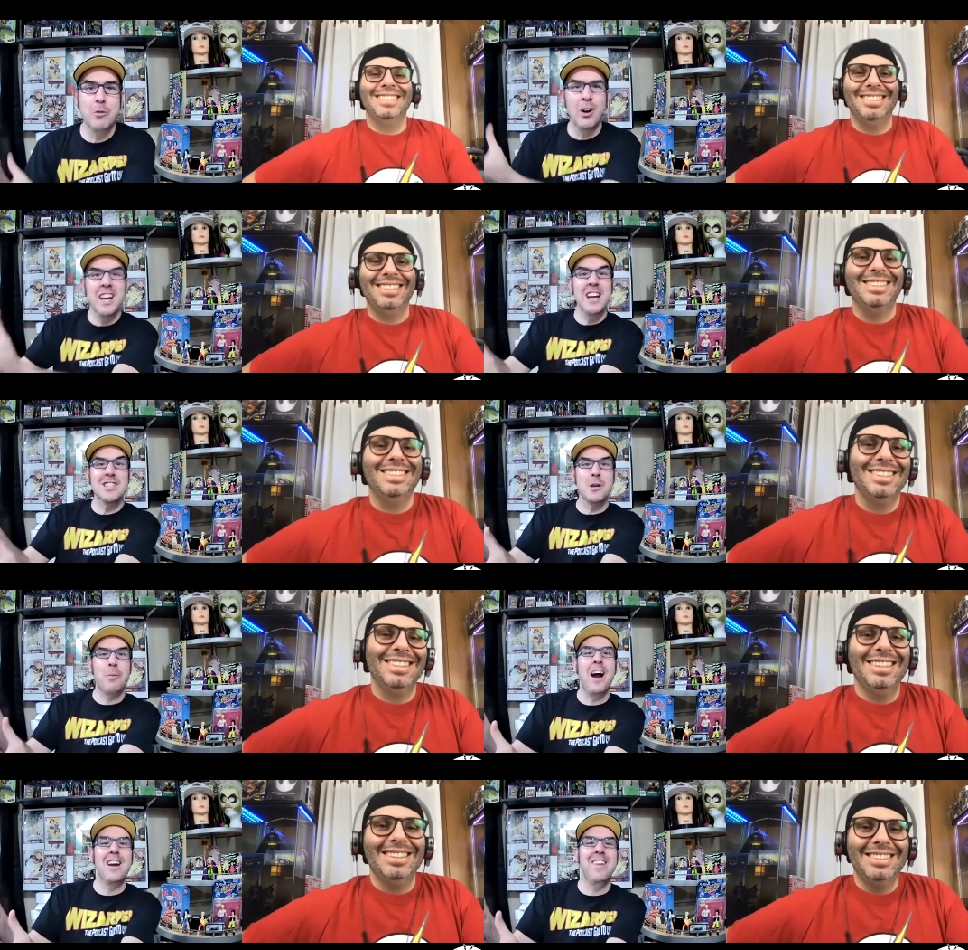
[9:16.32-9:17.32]
Speaker 1: We're it's the
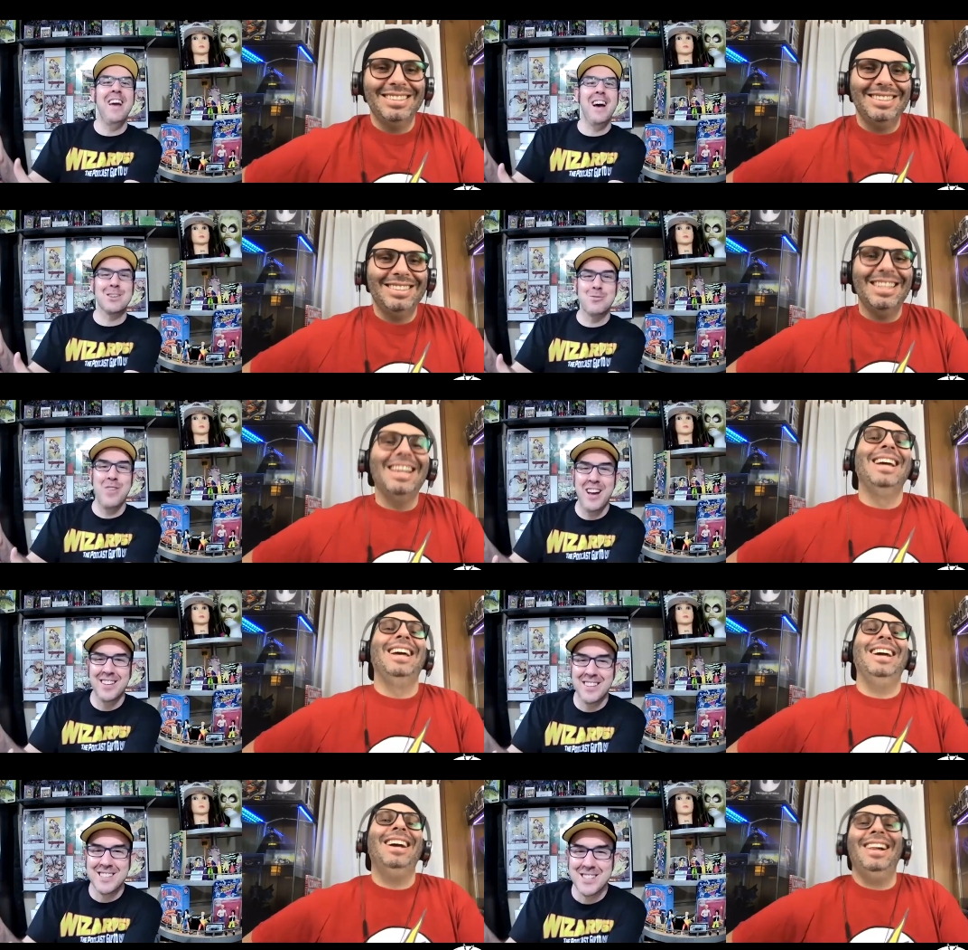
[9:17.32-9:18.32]
Pride of the X-Men.
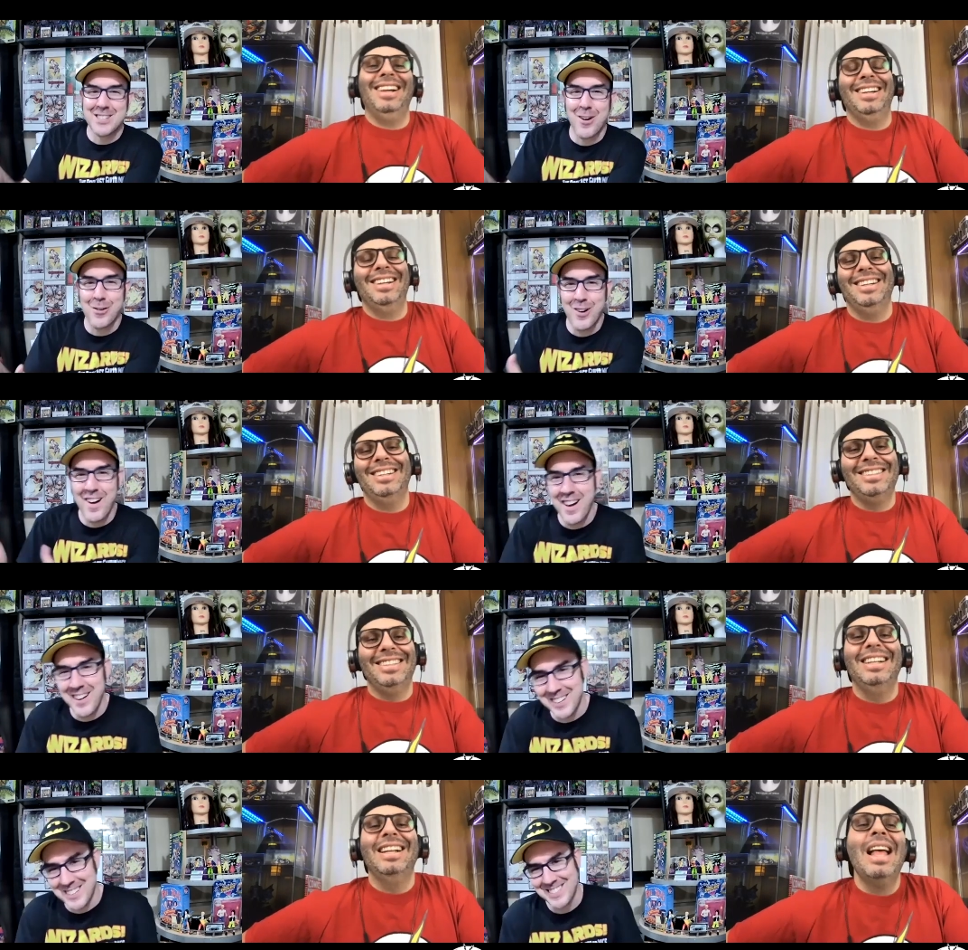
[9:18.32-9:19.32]
This is so
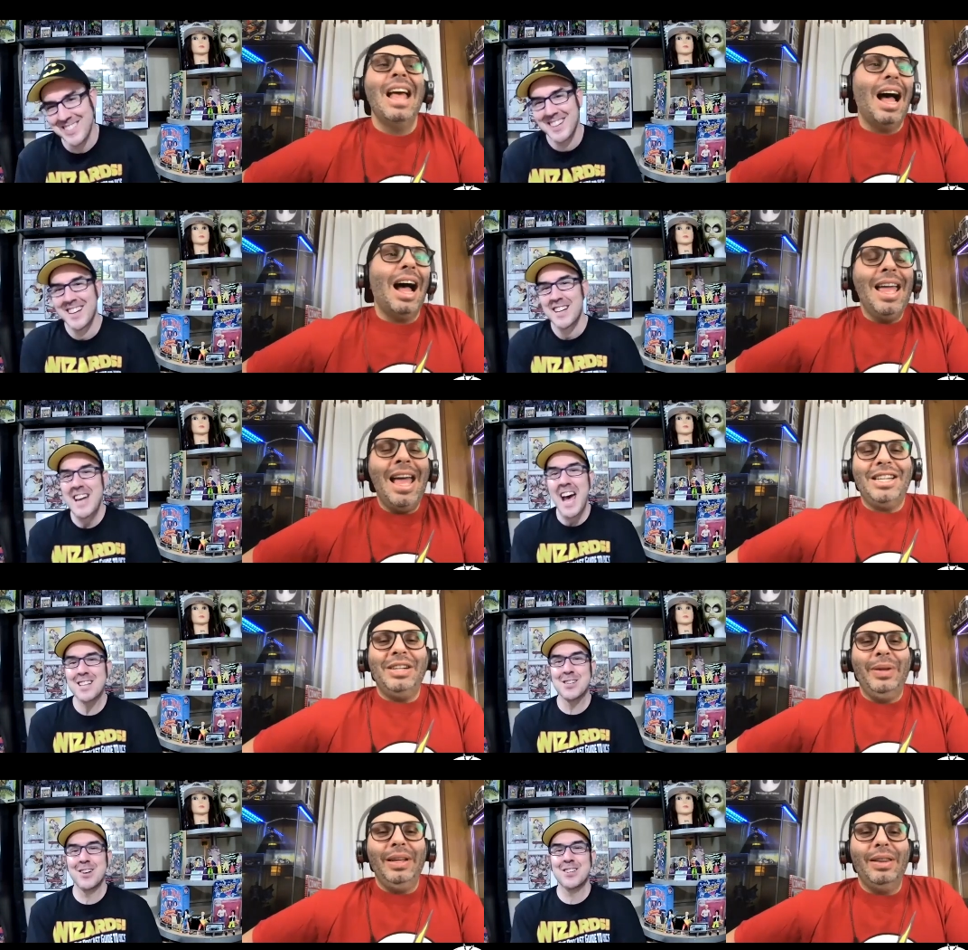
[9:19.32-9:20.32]
great.
Speaker 2: I actually
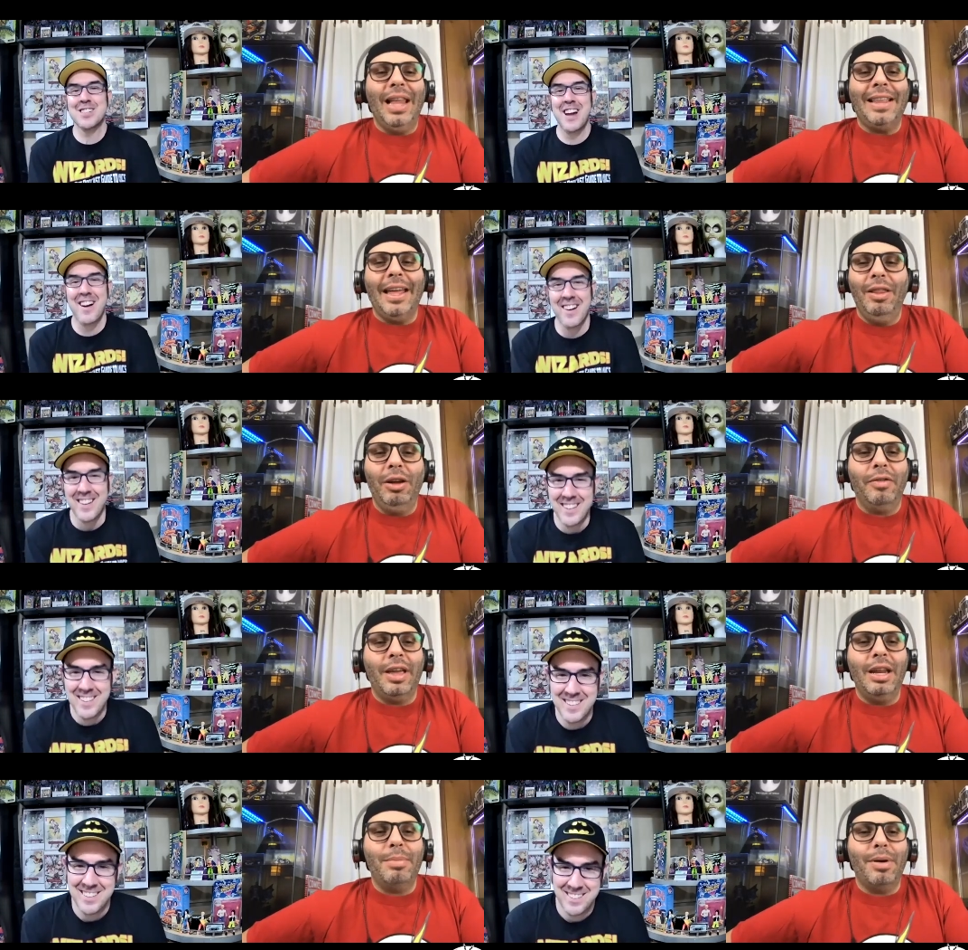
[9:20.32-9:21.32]
really like that look of
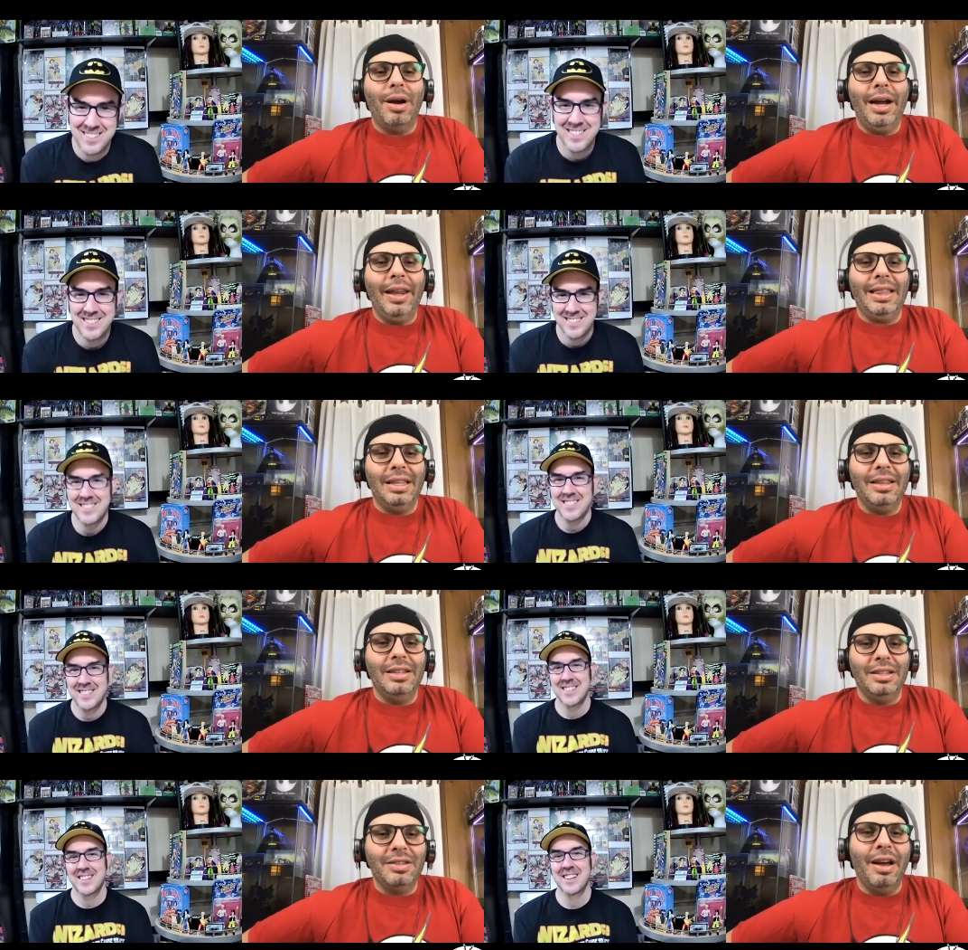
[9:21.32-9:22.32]
Kitty Pryde, the
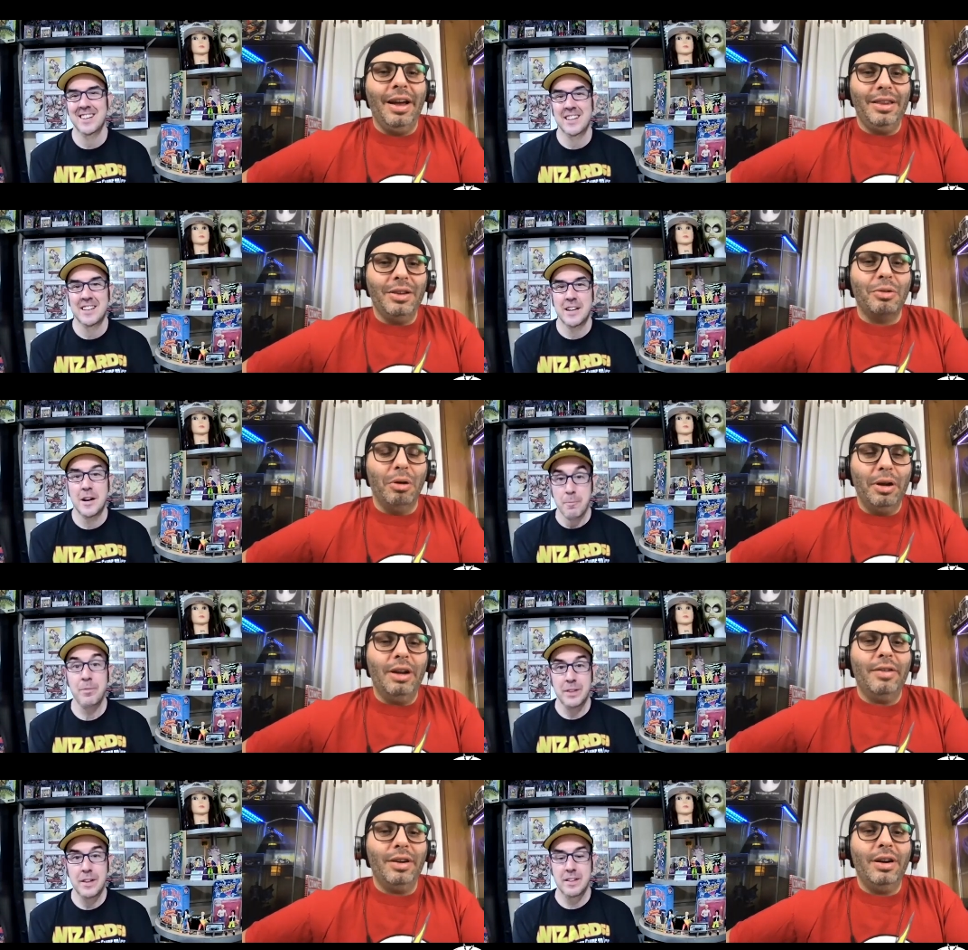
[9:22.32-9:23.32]
design, the drawing
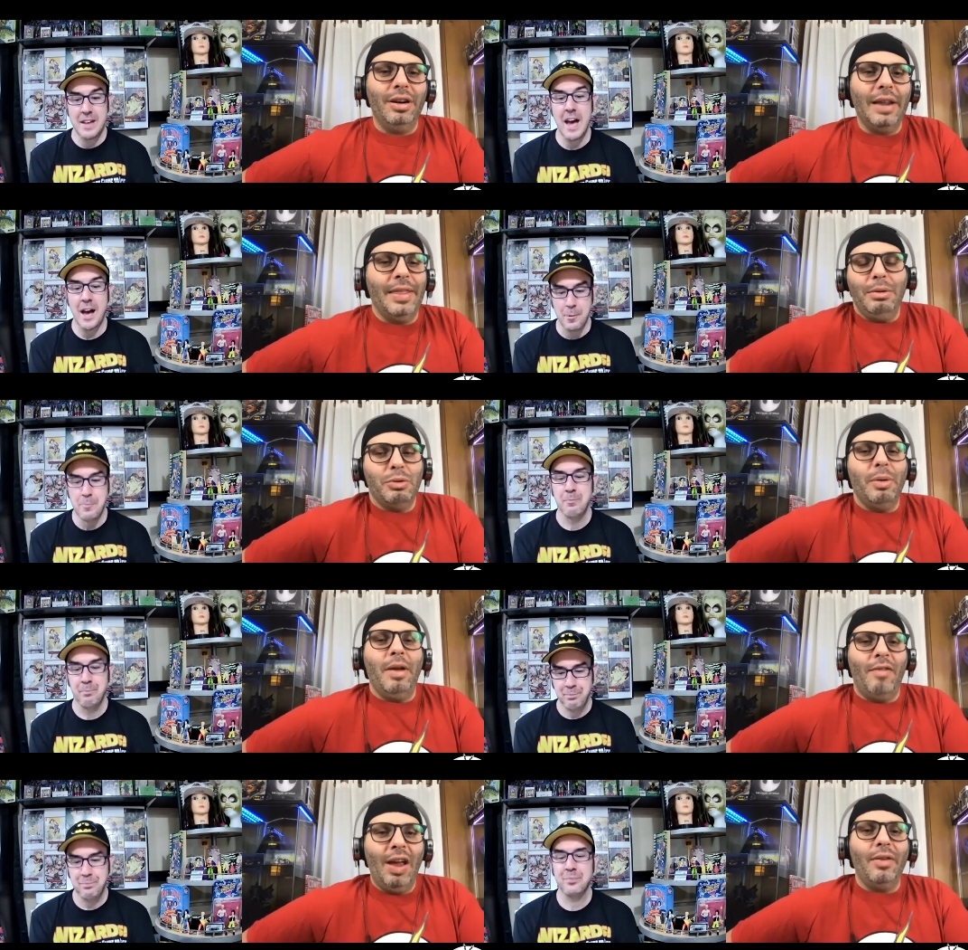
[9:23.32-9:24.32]
of her. Yeah. That was one of my
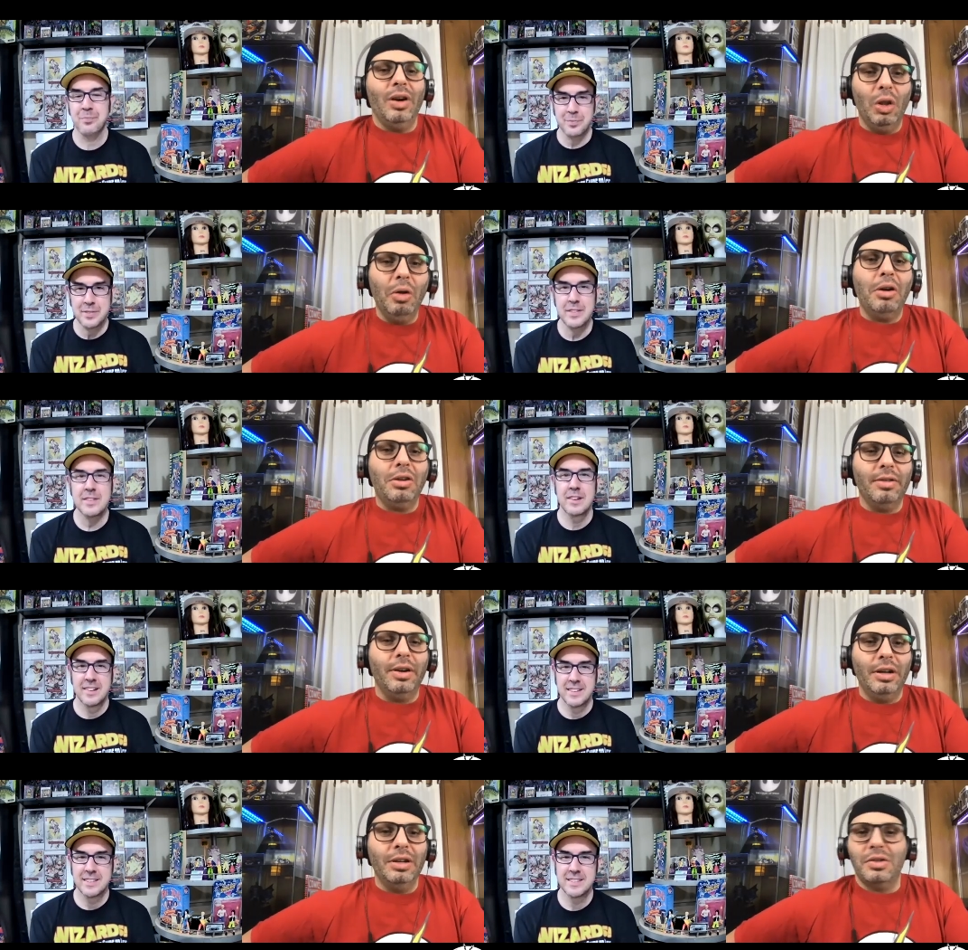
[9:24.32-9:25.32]
favorite looks of
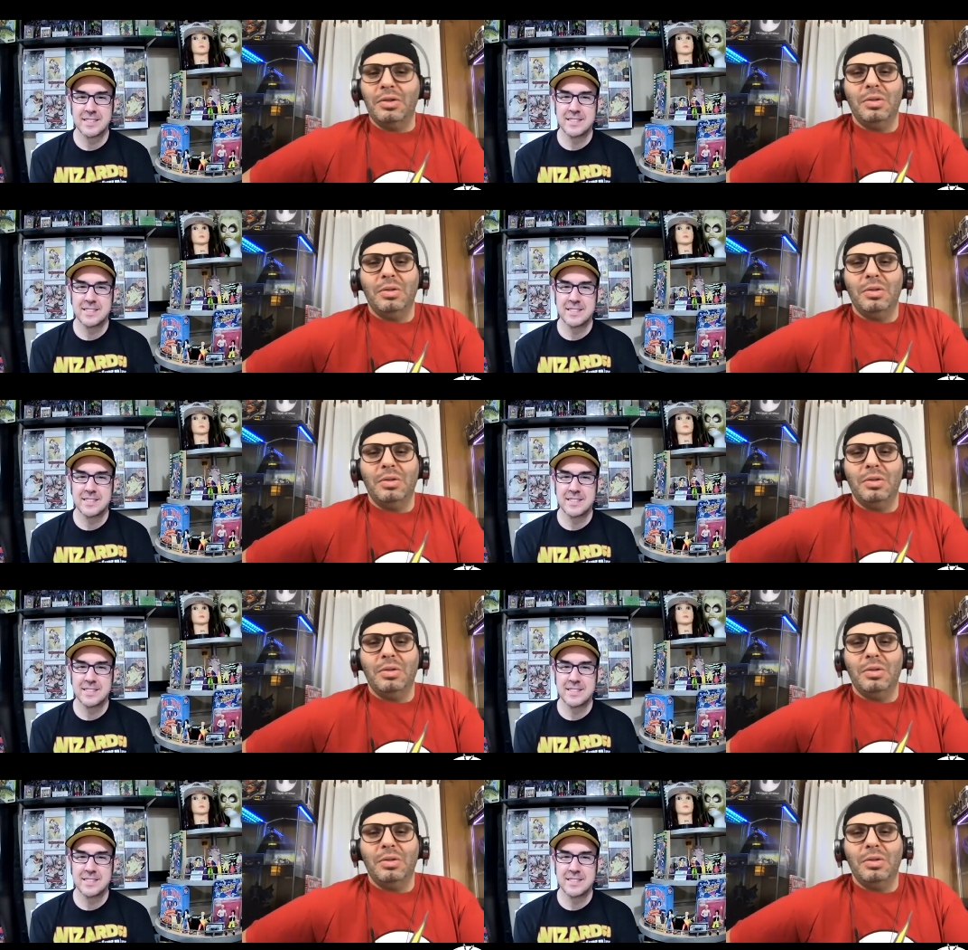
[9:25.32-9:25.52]
hers,